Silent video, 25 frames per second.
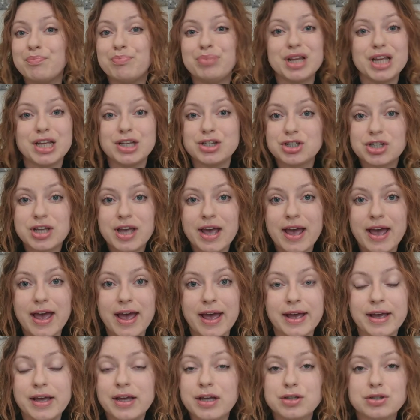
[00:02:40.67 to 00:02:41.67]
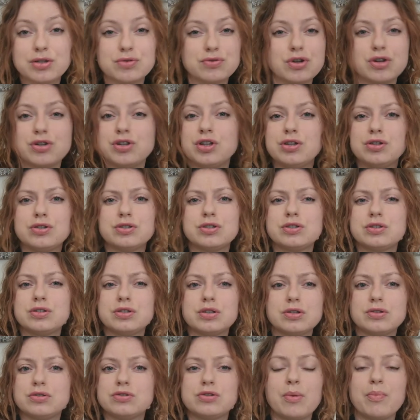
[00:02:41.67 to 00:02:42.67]
bleached hair. So
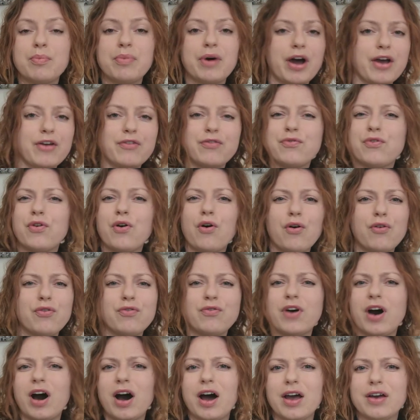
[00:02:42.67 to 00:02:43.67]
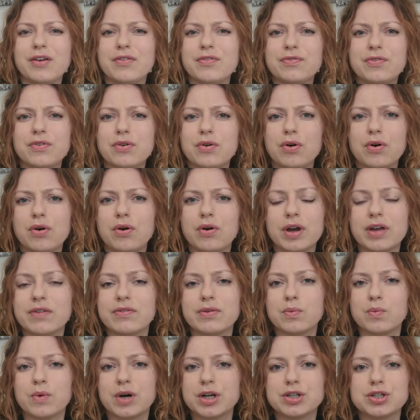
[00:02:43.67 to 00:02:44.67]
don't buy 4, 5 or
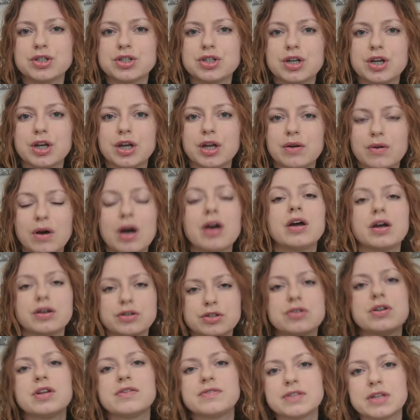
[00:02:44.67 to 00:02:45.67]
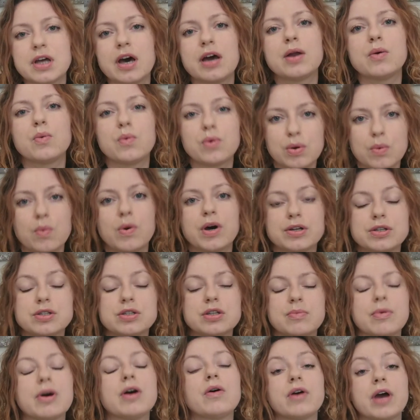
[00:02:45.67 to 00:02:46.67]
even 1, 2. I should have started with a 1,
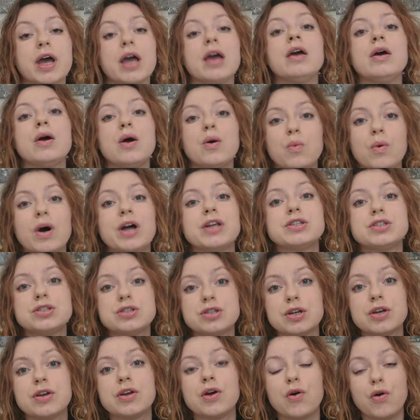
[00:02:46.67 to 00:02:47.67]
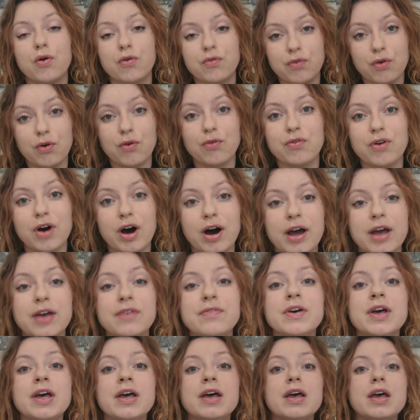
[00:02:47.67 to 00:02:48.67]
2, but okay, 1, 2 or 4,
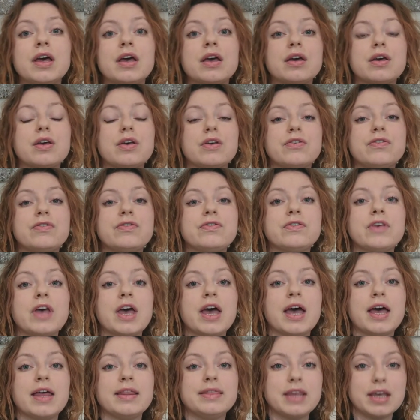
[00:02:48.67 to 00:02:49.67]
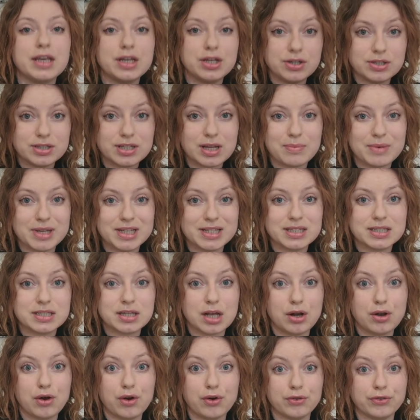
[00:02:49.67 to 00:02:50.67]
5, because they use them in
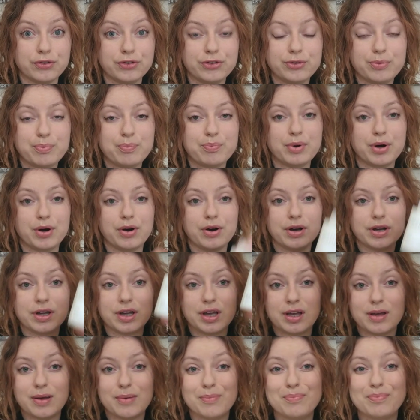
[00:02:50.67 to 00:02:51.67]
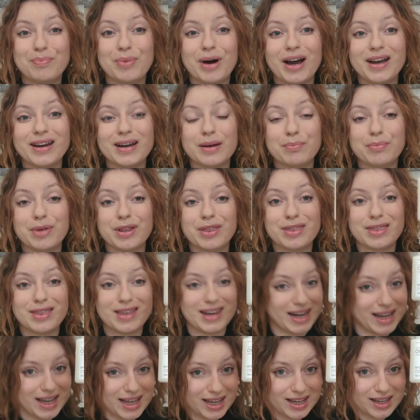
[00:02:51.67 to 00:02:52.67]
salons. But buy number
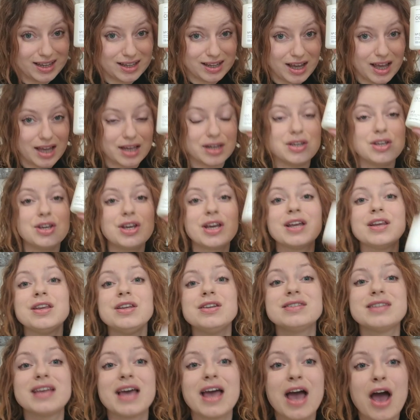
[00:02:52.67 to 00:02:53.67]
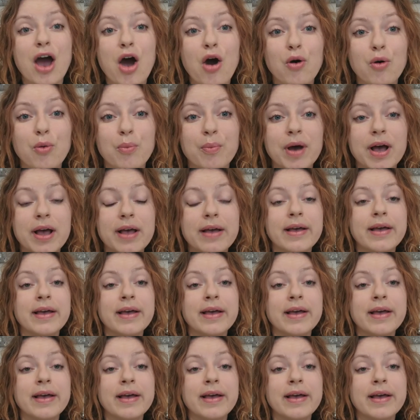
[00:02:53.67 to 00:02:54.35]
3 and you can use it at home.